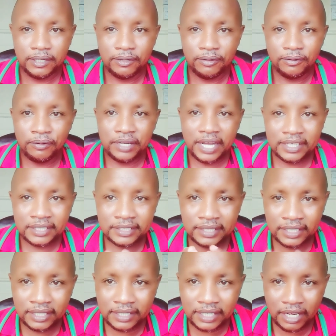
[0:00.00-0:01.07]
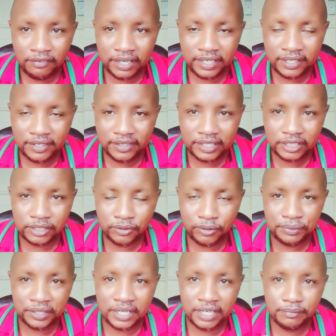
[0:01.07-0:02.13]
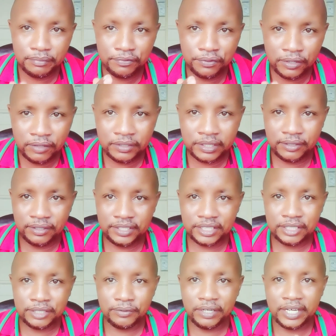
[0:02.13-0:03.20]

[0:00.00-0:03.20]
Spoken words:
We are still covering this topic, and before we continue,